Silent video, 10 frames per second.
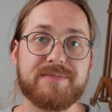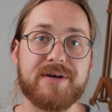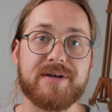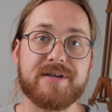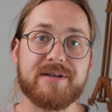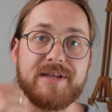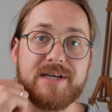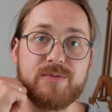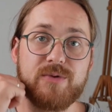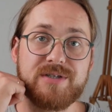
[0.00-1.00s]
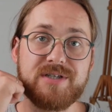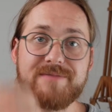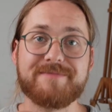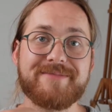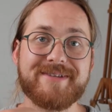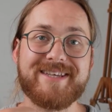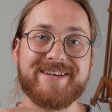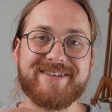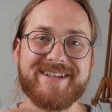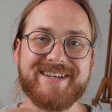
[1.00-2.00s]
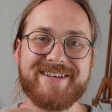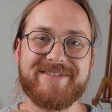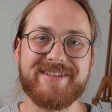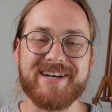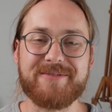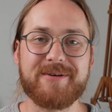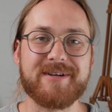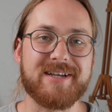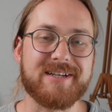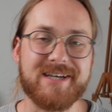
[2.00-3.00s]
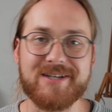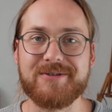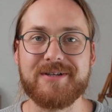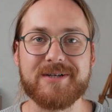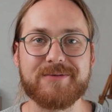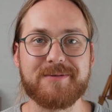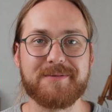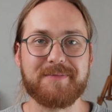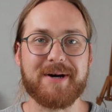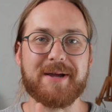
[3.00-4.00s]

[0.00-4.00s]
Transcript: But thanks for watching. Give it a like if you liked one and catch you in the next one. Bye.